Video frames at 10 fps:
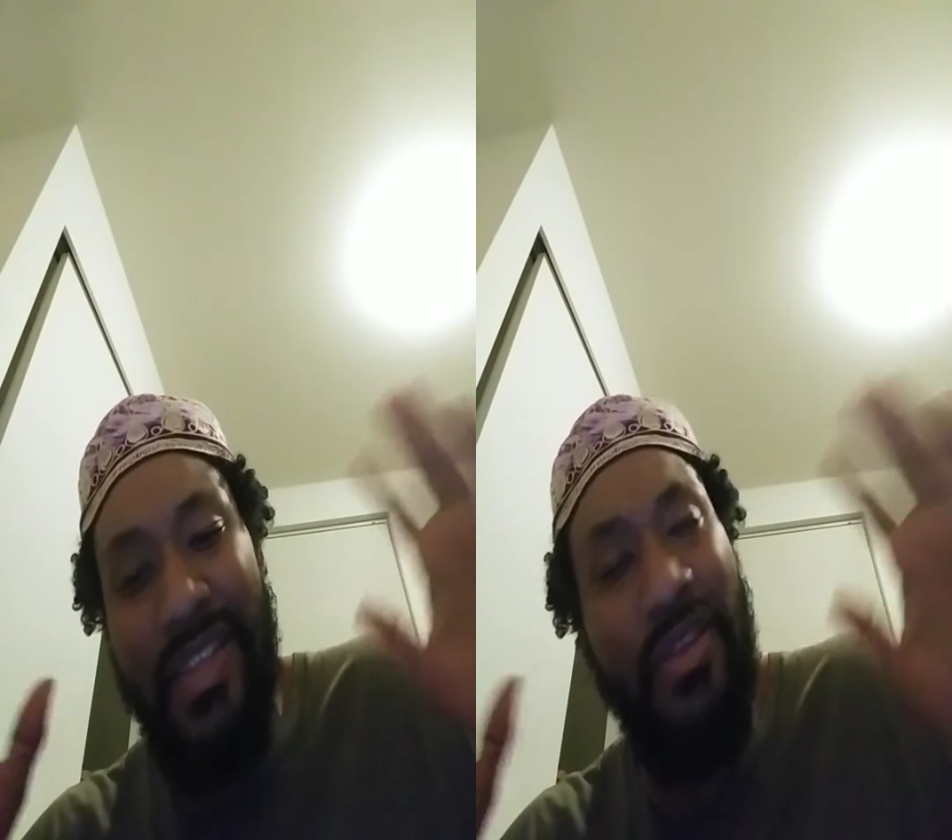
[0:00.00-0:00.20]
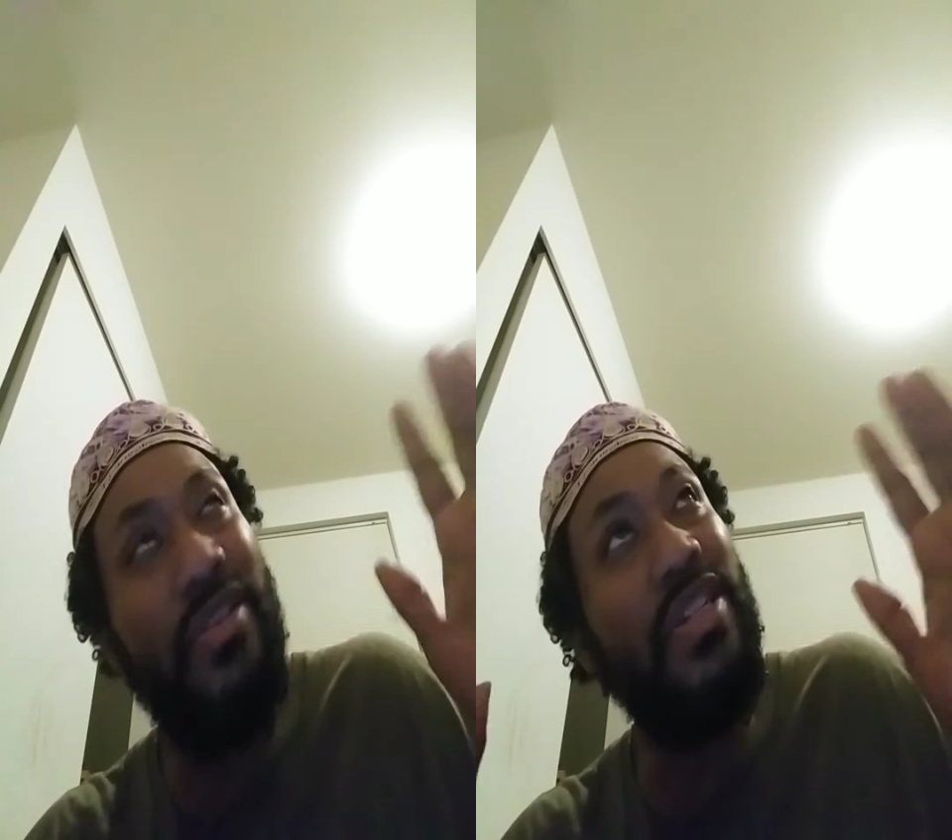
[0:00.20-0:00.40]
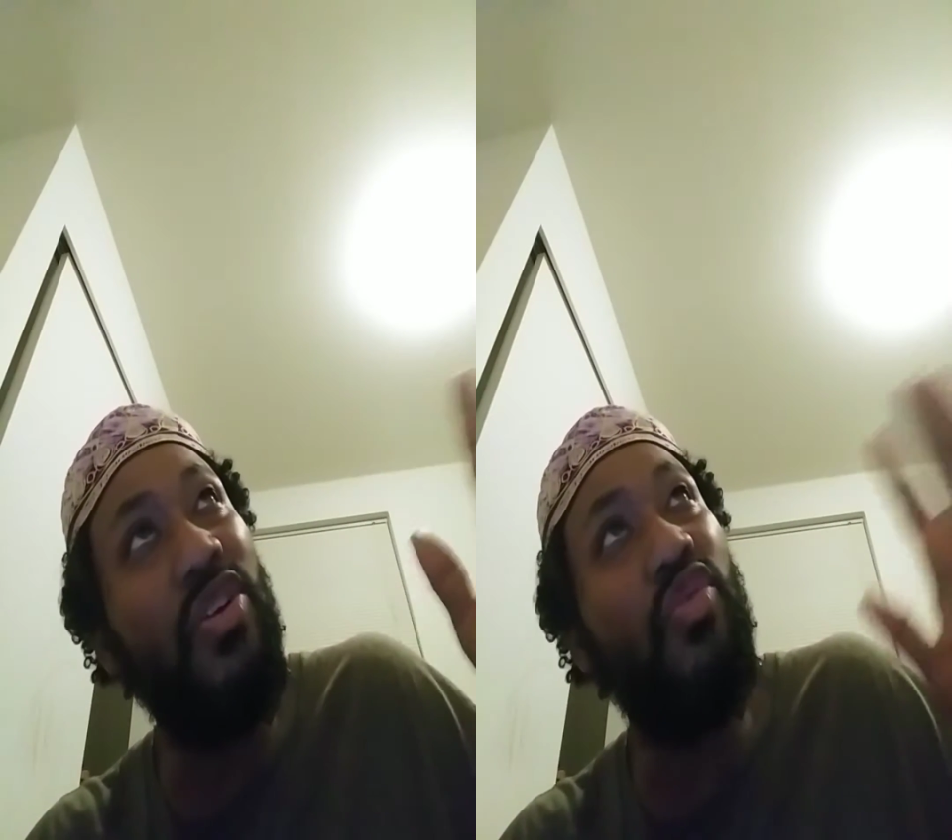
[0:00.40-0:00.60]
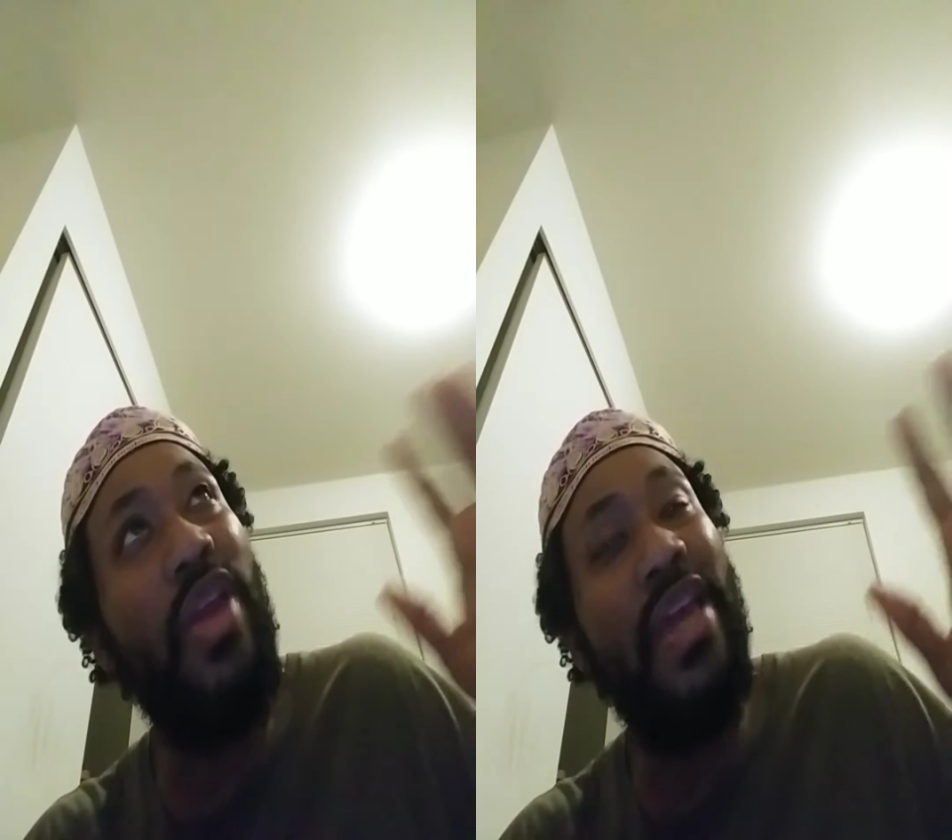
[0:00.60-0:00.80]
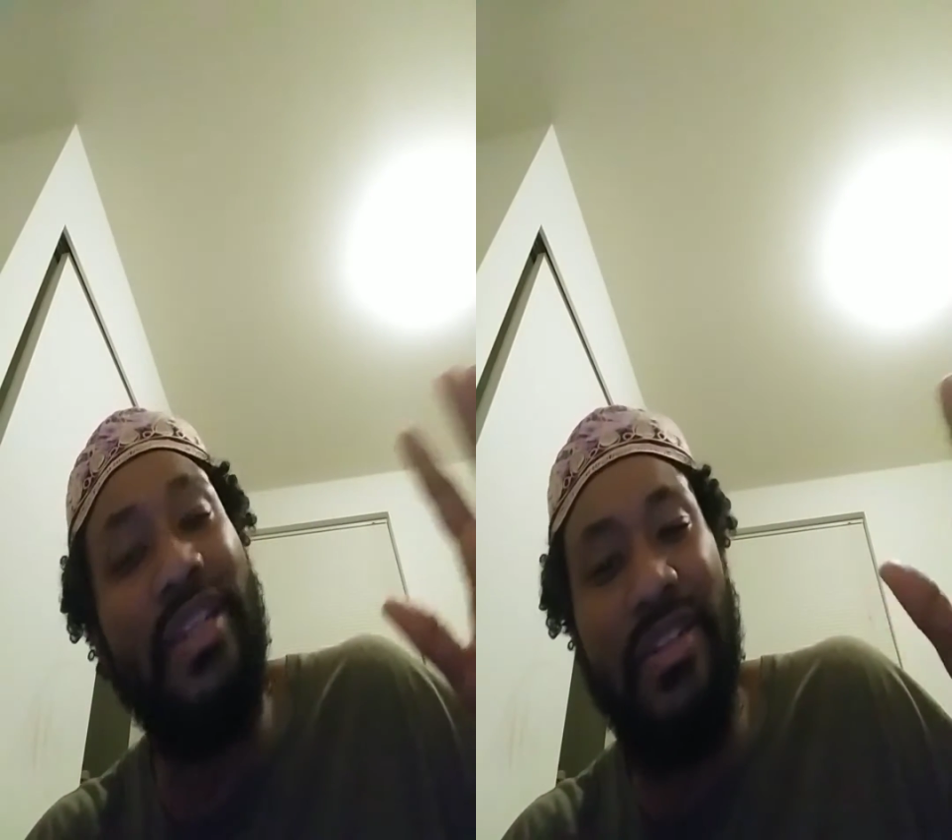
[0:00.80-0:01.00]
there is a
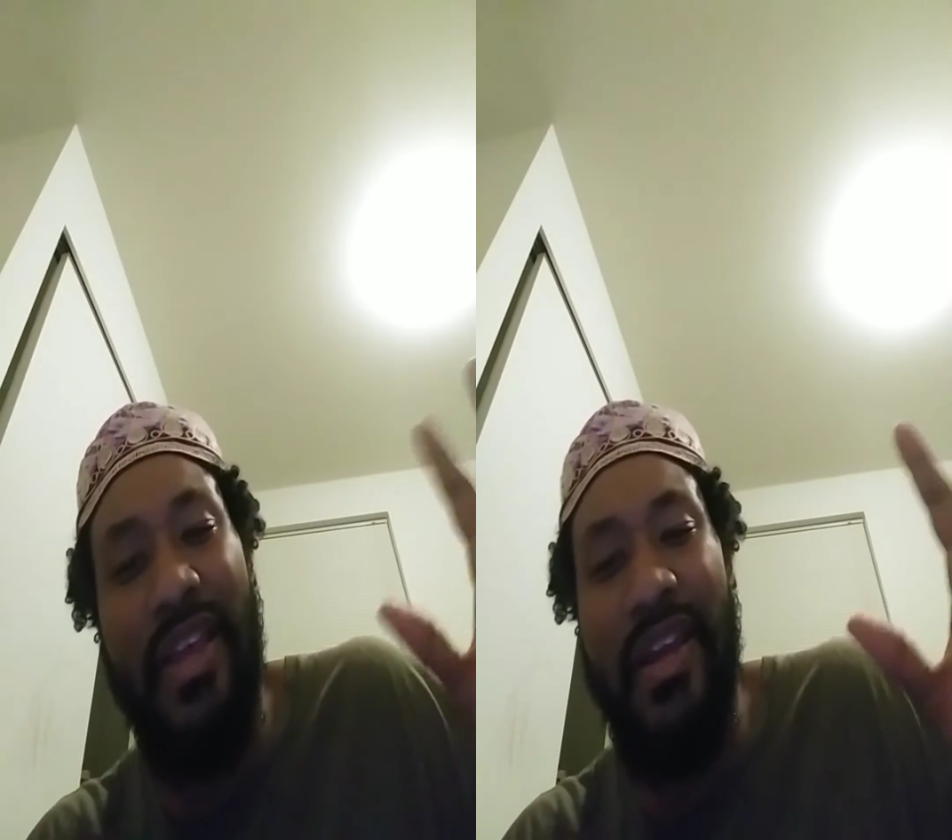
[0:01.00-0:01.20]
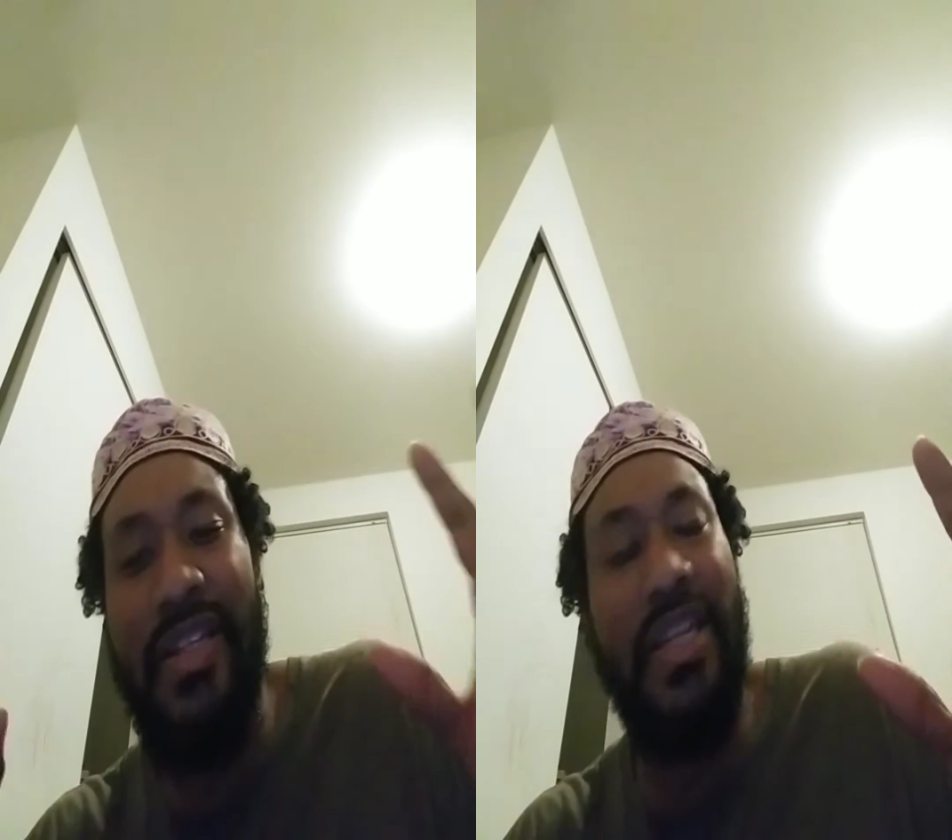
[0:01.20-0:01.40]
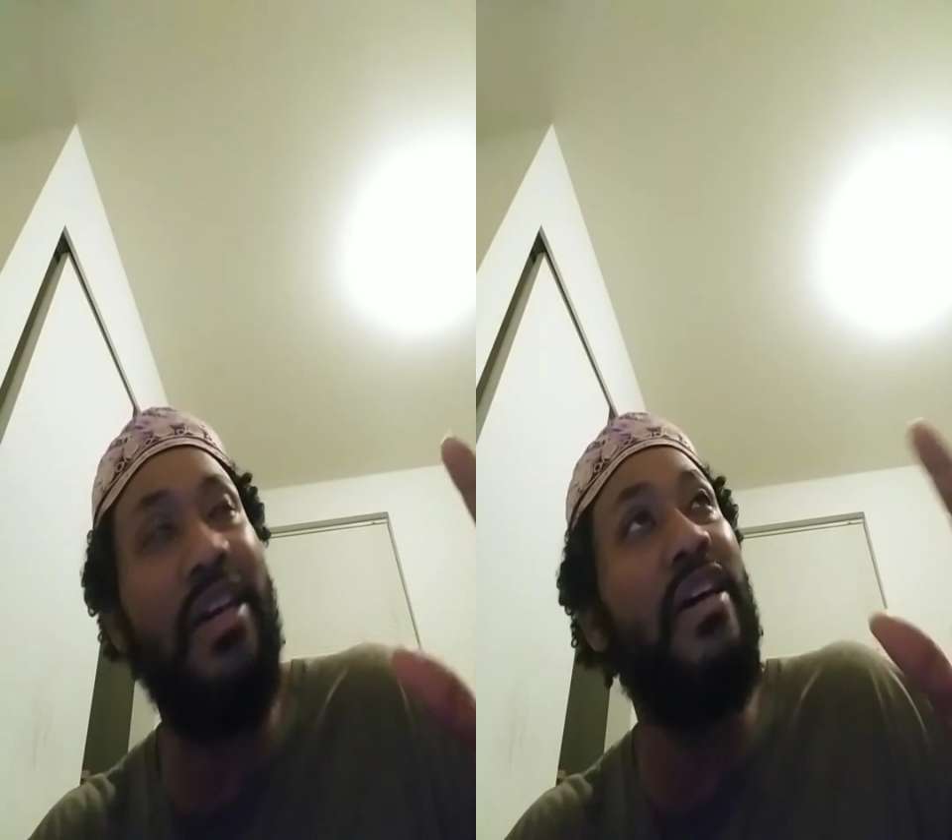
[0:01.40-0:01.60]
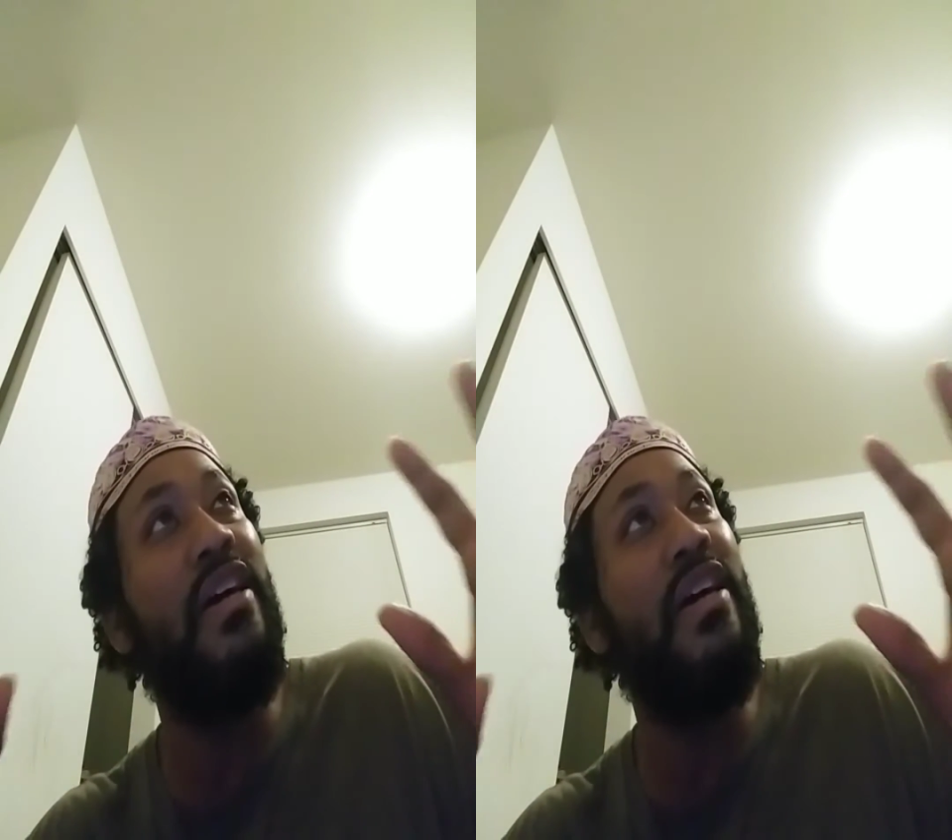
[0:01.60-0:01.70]
creator, there is a